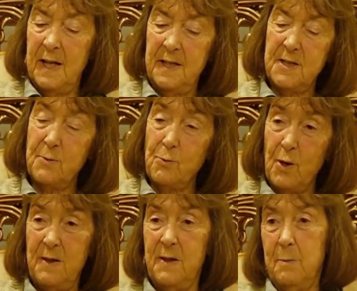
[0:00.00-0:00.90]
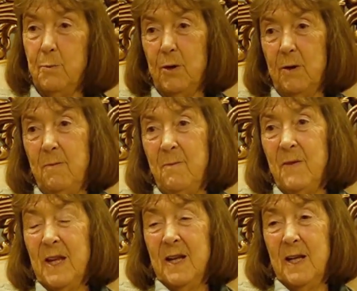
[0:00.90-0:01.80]
and it's when they burn,
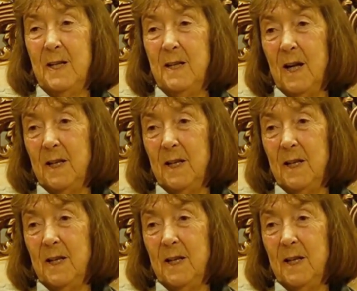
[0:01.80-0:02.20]
and